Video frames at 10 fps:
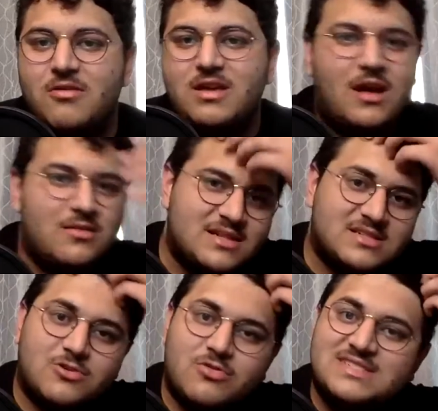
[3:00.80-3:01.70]
go, you know,
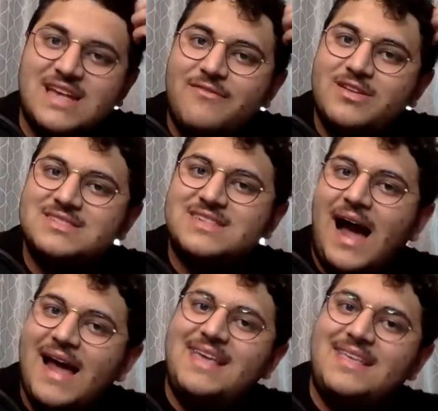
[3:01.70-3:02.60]
listen, Chris Evans,
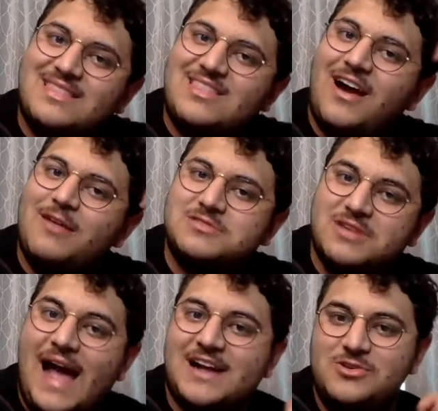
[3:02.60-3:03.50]
I thought it
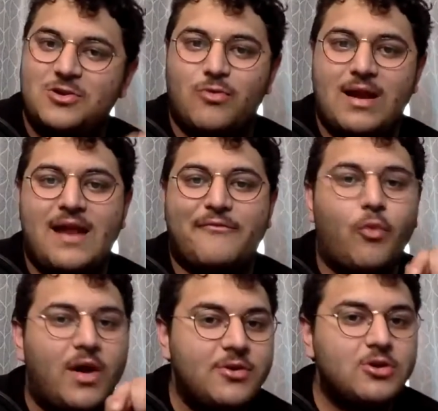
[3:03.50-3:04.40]
was actually a great act.
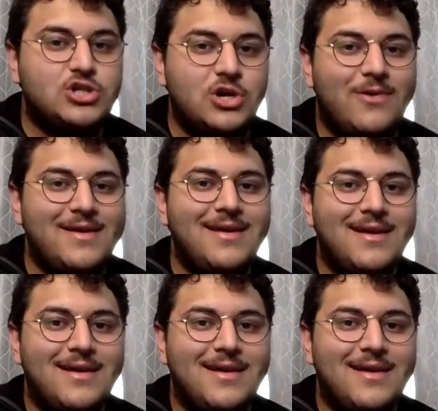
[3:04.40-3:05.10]
For what they're doing,